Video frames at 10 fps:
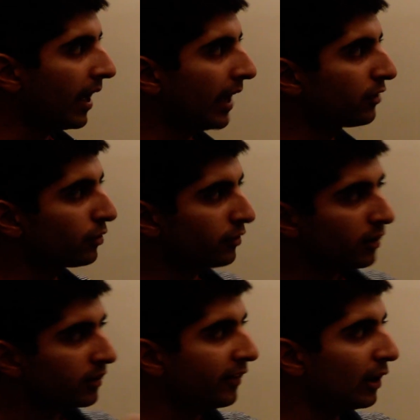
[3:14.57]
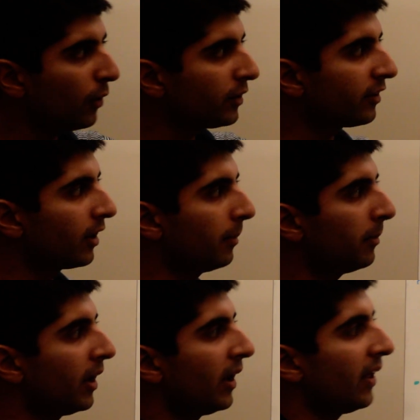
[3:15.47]
As a result, in the long term,
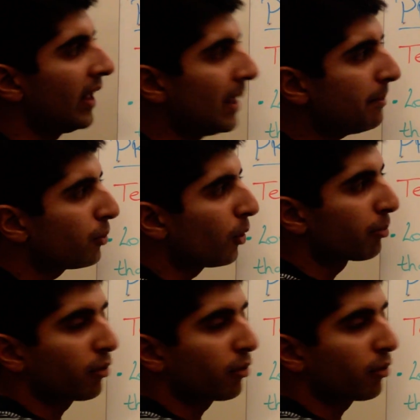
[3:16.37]
import